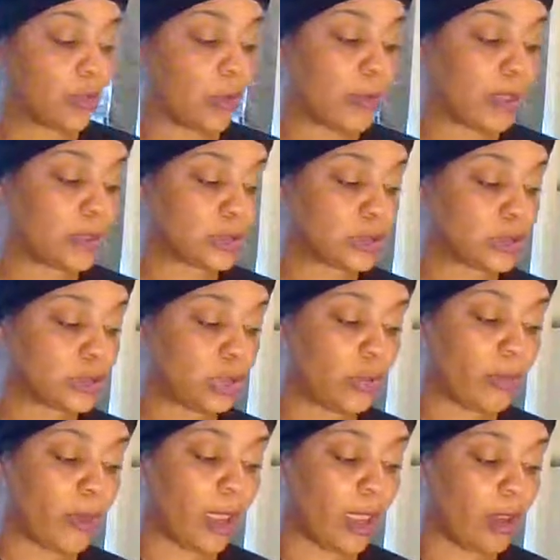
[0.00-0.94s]
what makes it
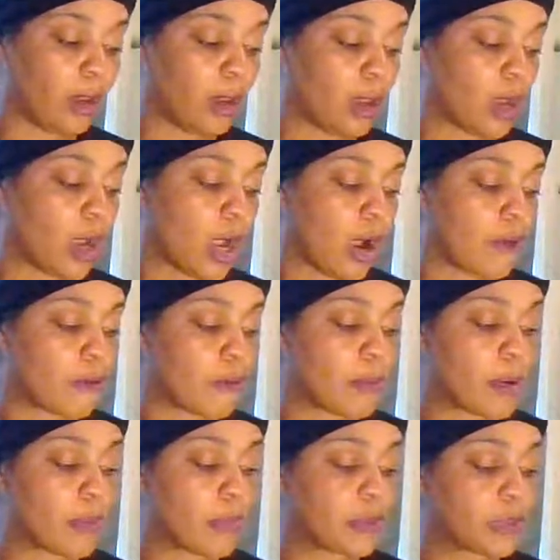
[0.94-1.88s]
so bad i
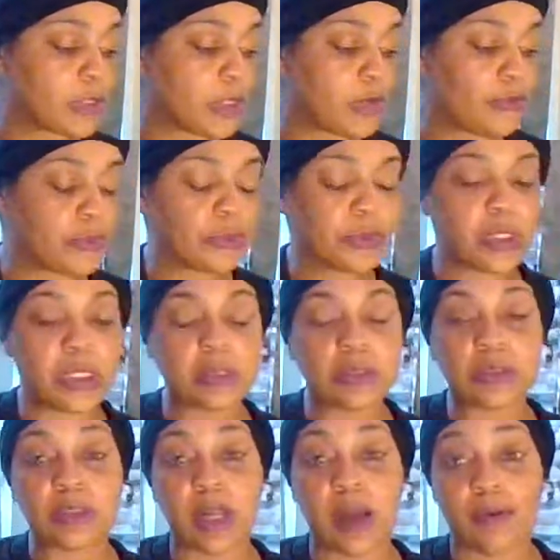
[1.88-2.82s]
remember the different
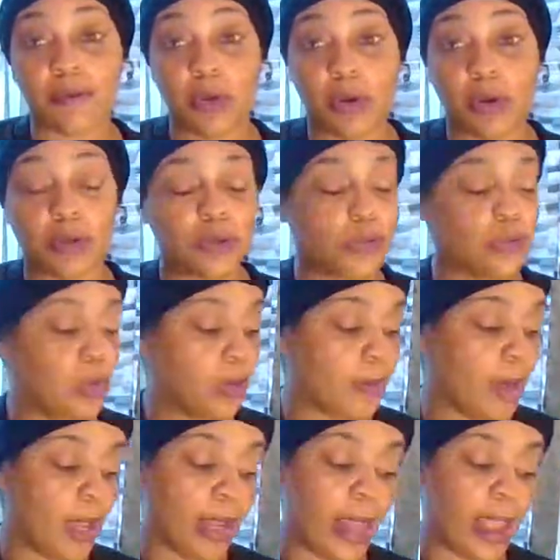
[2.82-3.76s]
things that i've gone through
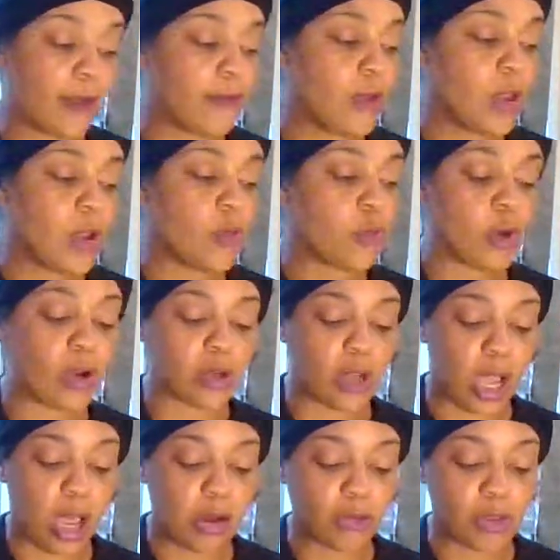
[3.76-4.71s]
in my life
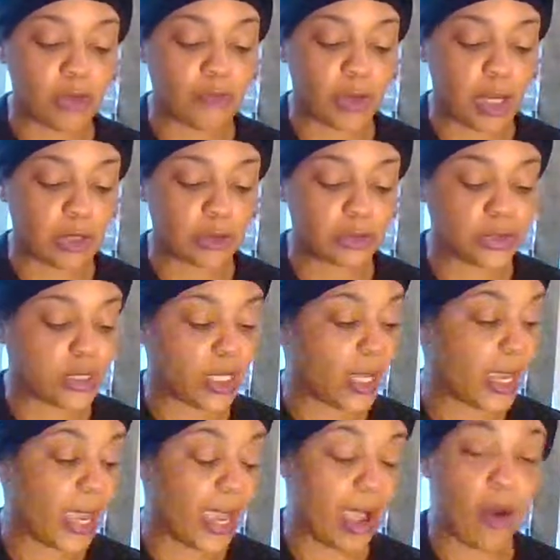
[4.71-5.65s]
where i don't even
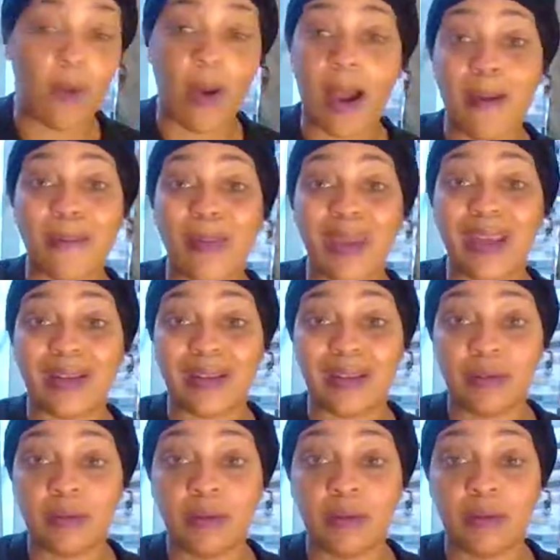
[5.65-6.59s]
understand how i made
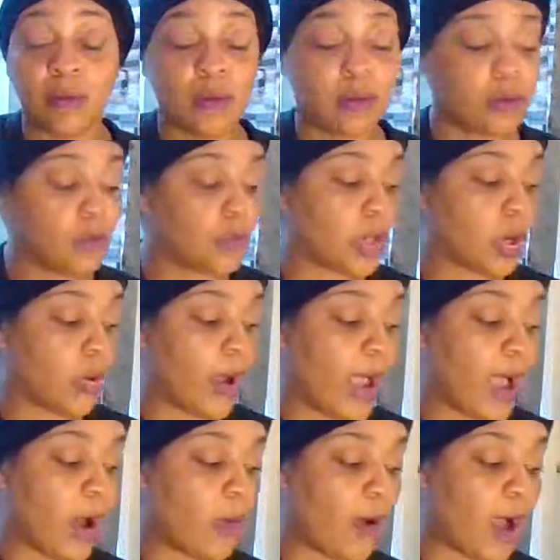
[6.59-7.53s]
it you know
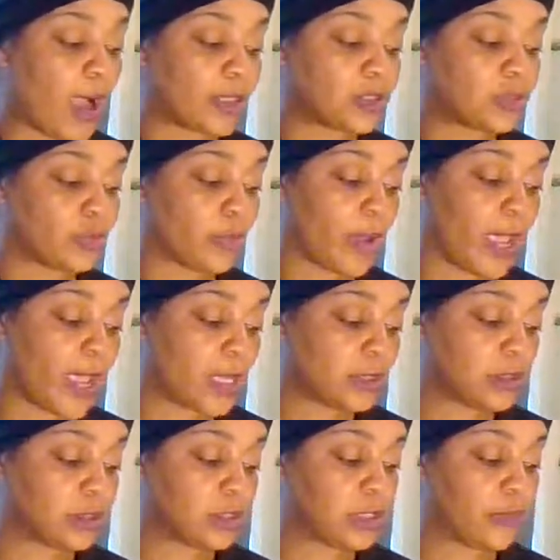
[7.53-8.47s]
how i
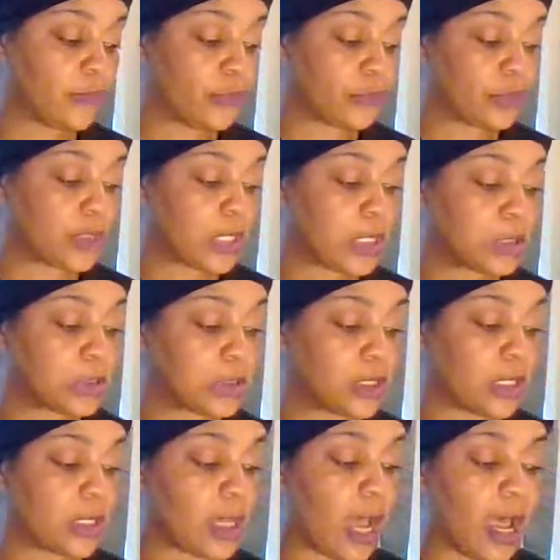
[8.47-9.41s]
surpassed the different things
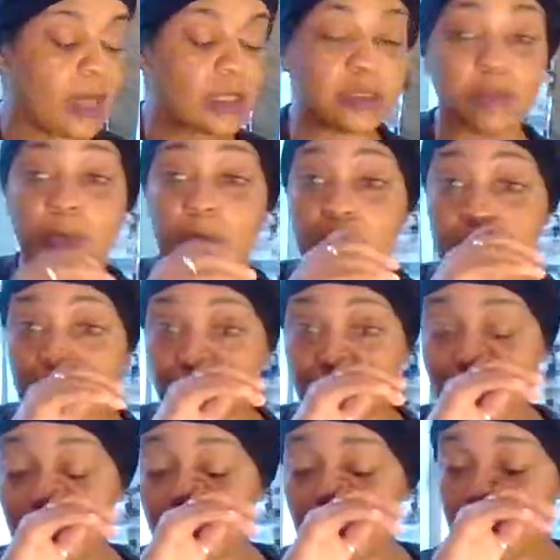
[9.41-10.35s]
that god has placed
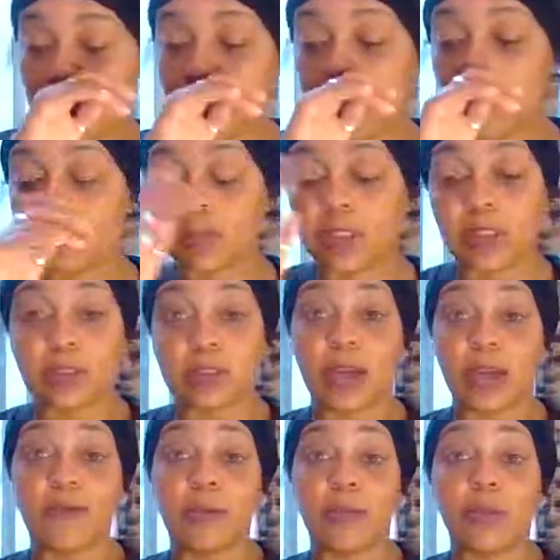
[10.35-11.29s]
on you know that the
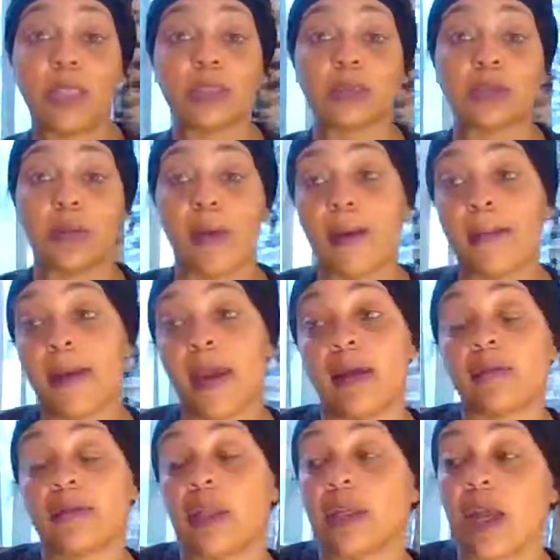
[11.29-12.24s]
devil placed on my
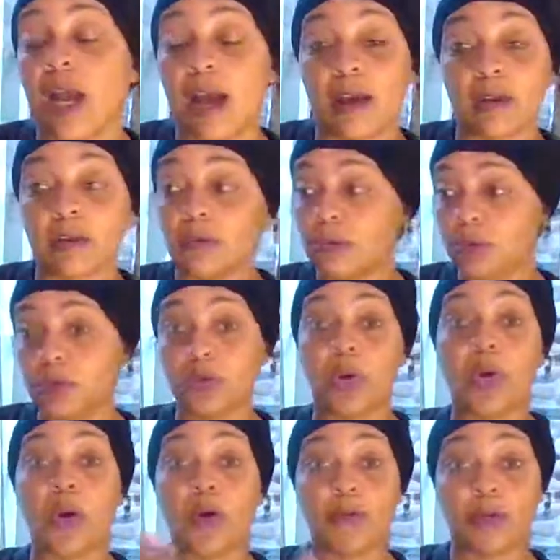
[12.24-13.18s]
path that god you
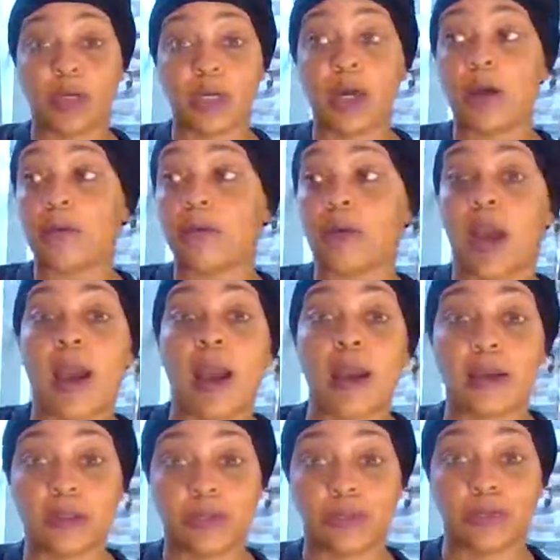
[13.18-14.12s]
know overcome
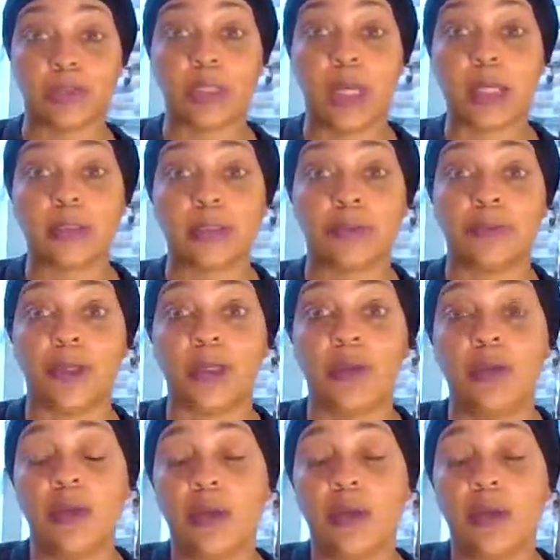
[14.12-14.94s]
god has protected me